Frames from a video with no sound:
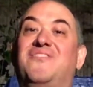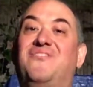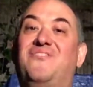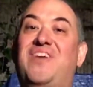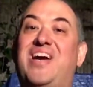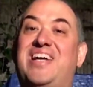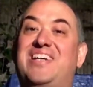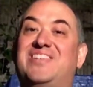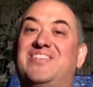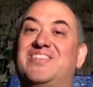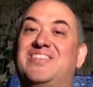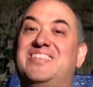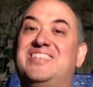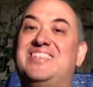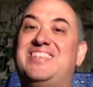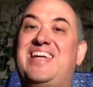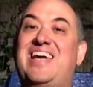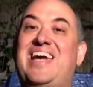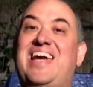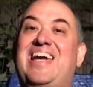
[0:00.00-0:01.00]
Veterans
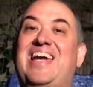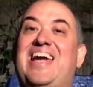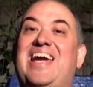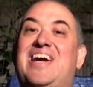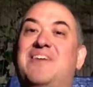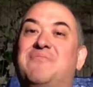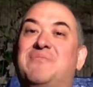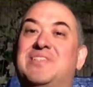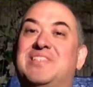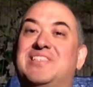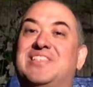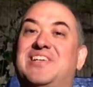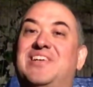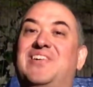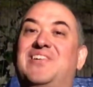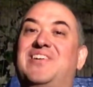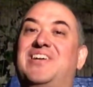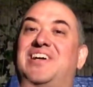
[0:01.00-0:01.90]
Day episode